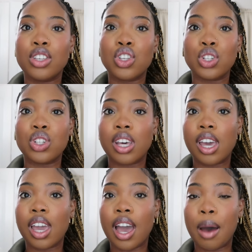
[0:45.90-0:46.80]
so
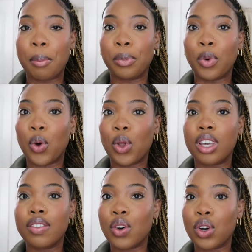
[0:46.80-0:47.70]
today i'm
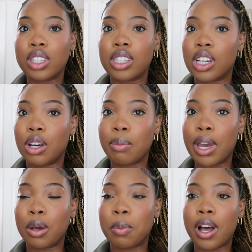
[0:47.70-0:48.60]
only focusing on
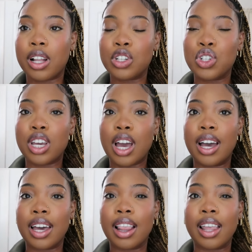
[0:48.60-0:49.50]
microbiology
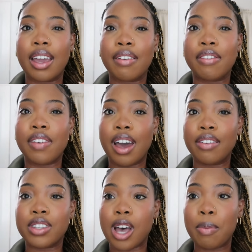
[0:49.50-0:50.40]
i got like
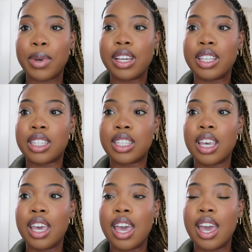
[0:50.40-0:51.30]
five topics
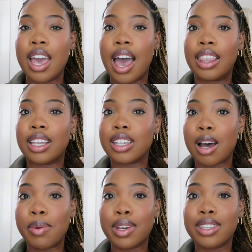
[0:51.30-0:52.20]
and the
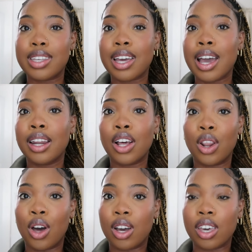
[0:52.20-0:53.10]
topics they kind of
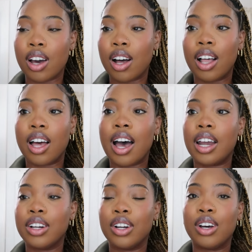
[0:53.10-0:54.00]
long y'all i
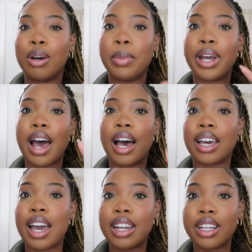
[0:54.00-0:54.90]
don't know but i
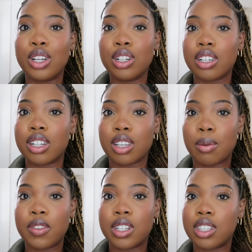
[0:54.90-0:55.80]
kind of looked on some
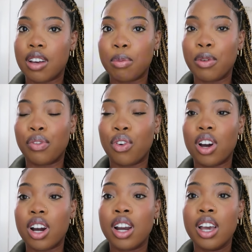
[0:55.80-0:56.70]
of the stuff
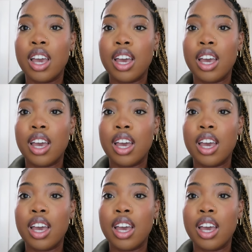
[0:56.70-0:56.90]
before